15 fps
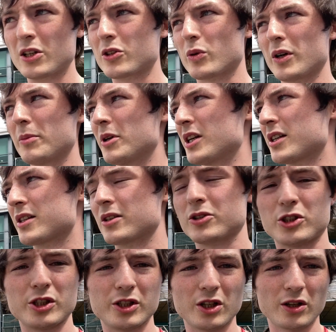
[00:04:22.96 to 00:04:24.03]
20 minutes till
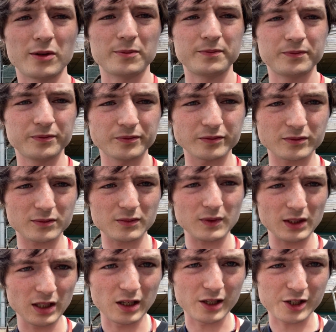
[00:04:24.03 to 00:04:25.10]
she's
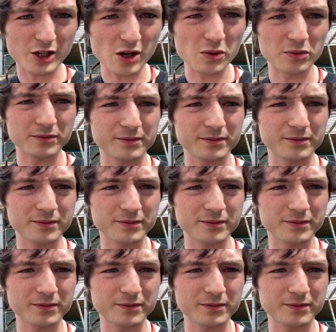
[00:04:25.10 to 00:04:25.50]
on. Let's go.